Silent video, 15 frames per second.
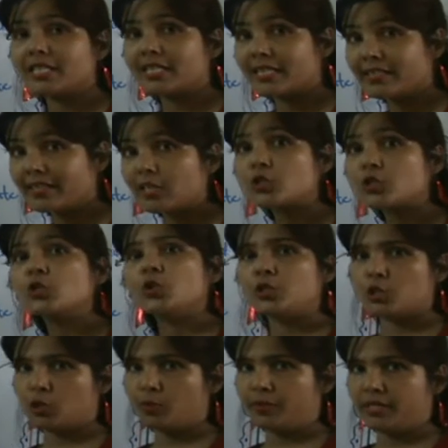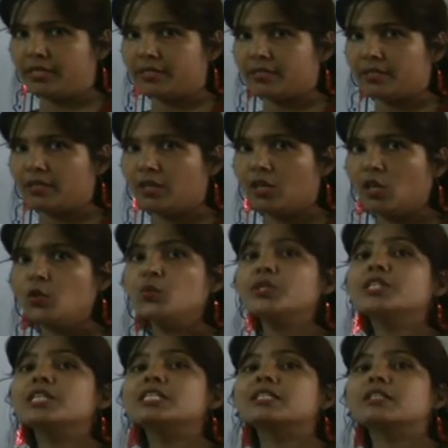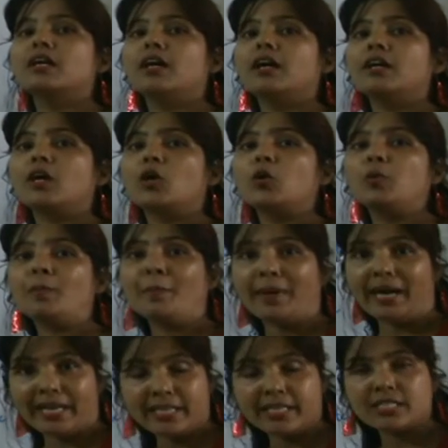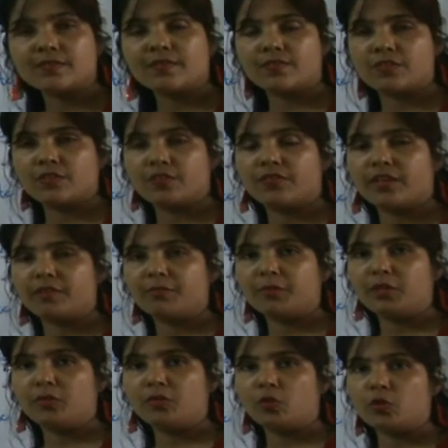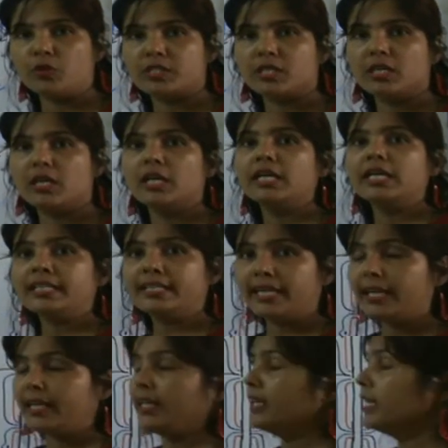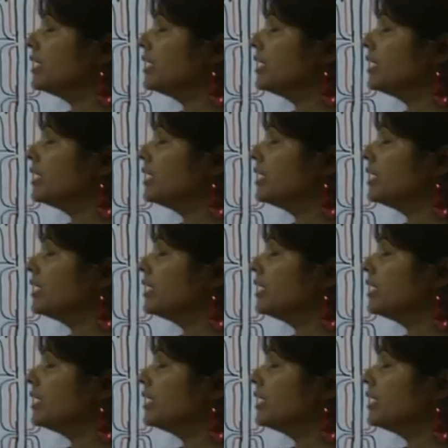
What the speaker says: the threshold stimulus, which is around minus 55 millivolts, then